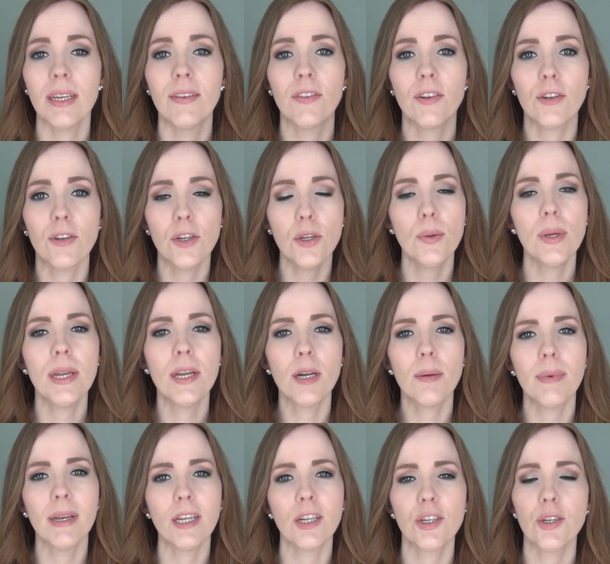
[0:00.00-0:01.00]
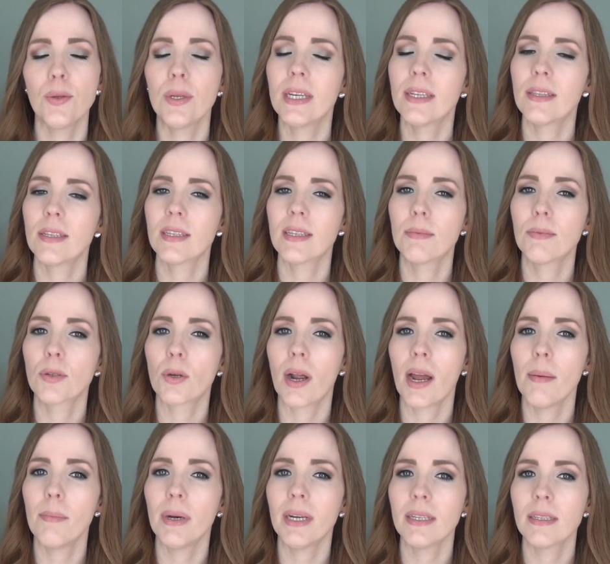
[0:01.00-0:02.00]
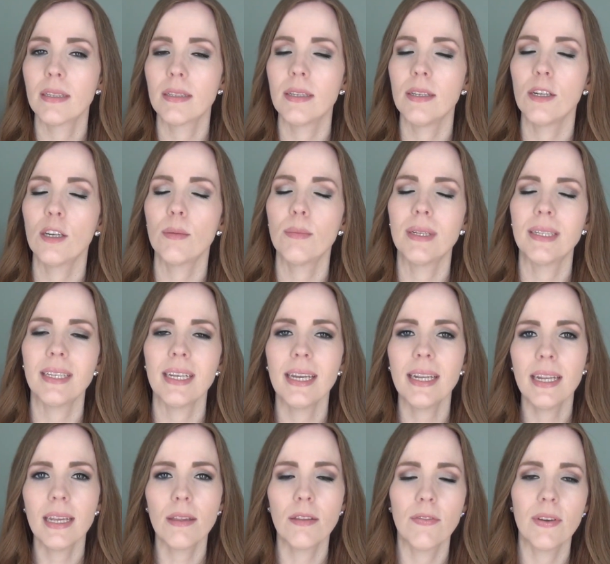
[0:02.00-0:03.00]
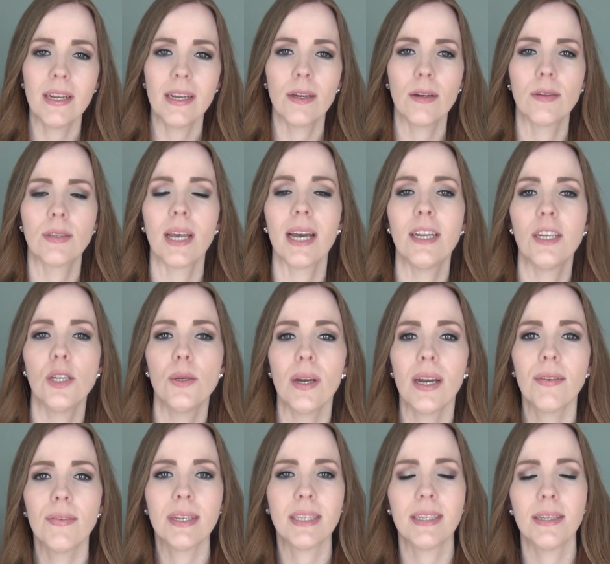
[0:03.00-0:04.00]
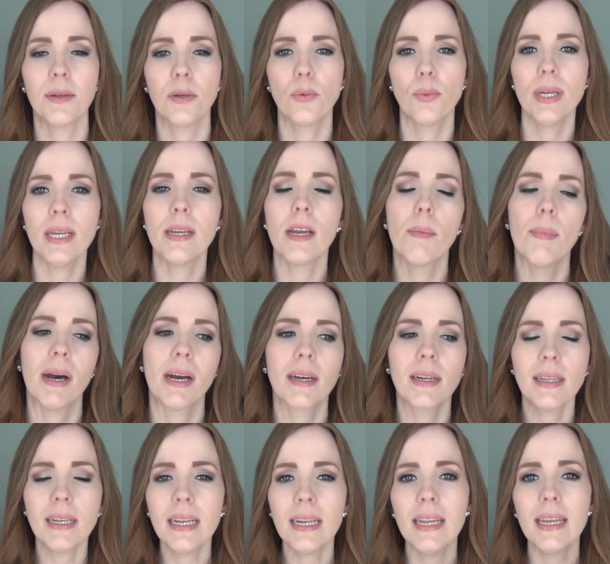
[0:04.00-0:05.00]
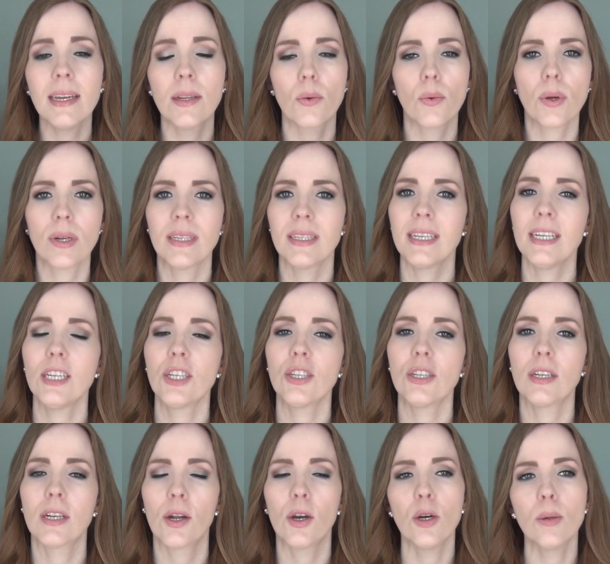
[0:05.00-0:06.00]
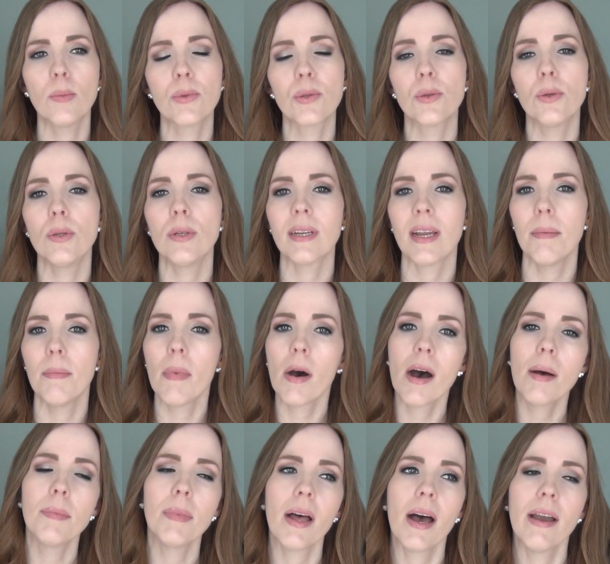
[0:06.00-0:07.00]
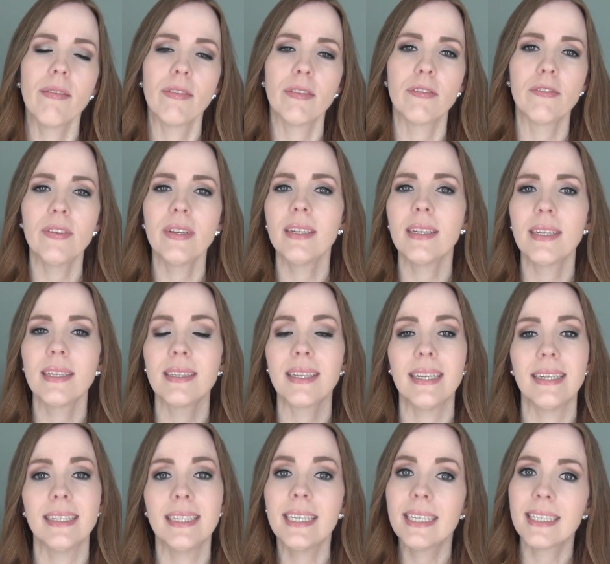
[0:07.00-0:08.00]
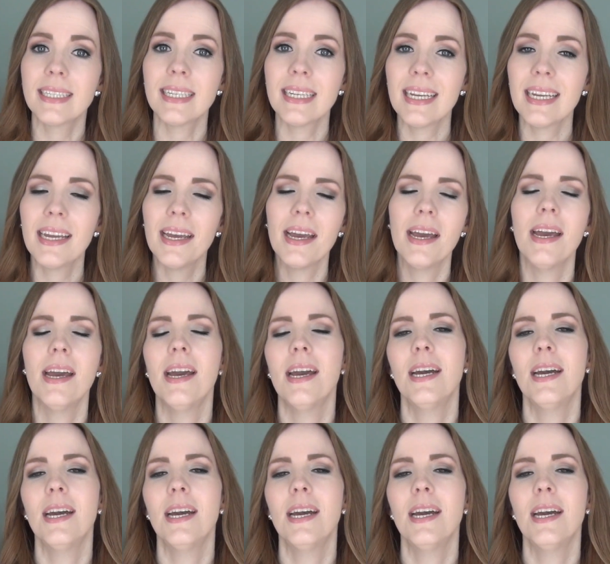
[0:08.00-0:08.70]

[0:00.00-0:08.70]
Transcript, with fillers: If you're new here, make sure you hit the subscribe button so you don't miss any of the videos I do every single week about cleaning and organization and homeschooling and mom life and fitness and Disney.